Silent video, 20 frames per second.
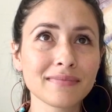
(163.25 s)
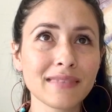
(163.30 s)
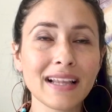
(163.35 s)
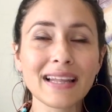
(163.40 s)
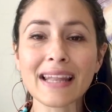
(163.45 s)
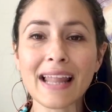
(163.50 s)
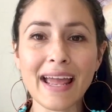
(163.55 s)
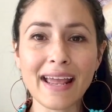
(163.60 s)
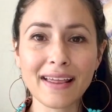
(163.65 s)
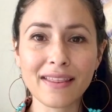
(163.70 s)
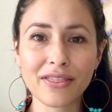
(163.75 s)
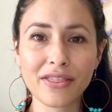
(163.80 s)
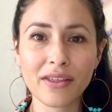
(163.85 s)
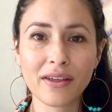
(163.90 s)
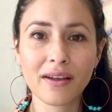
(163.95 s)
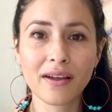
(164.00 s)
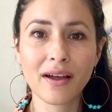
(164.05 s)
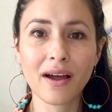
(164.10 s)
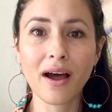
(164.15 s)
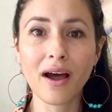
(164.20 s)
length
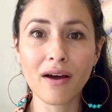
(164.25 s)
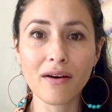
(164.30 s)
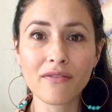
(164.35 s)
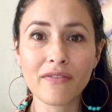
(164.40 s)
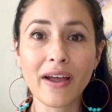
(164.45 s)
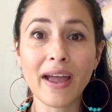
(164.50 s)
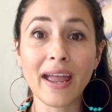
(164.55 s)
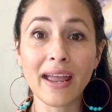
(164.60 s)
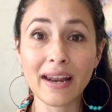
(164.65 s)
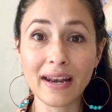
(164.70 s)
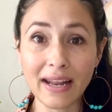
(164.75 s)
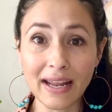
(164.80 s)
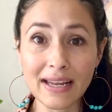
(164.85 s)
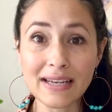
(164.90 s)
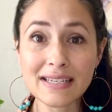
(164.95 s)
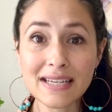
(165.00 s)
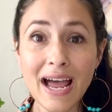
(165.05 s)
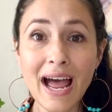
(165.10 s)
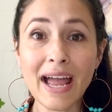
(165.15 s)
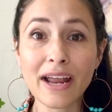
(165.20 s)
of an
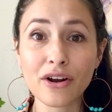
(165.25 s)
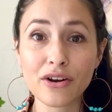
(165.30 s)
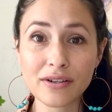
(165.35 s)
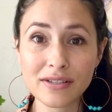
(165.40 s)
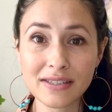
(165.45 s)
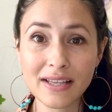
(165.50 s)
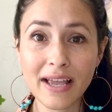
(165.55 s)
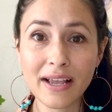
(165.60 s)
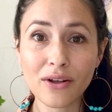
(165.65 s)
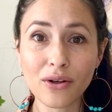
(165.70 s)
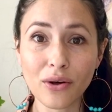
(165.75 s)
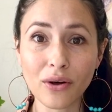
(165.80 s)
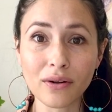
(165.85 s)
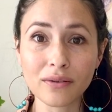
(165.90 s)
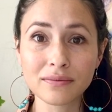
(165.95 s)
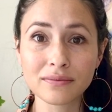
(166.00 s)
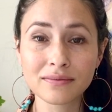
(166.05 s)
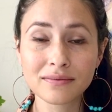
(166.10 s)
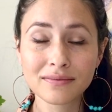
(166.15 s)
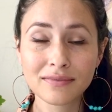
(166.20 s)
entire
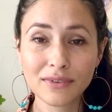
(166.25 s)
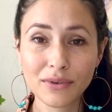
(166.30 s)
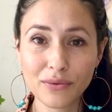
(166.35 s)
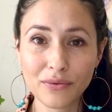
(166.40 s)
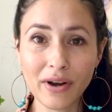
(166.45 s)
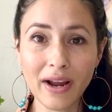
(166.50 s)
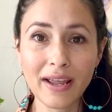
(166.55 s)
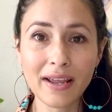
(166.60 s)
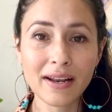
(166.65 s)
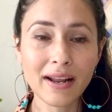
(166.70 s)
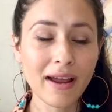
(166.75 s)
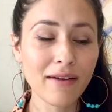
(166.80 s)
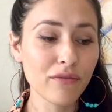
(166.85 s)
cycle, right?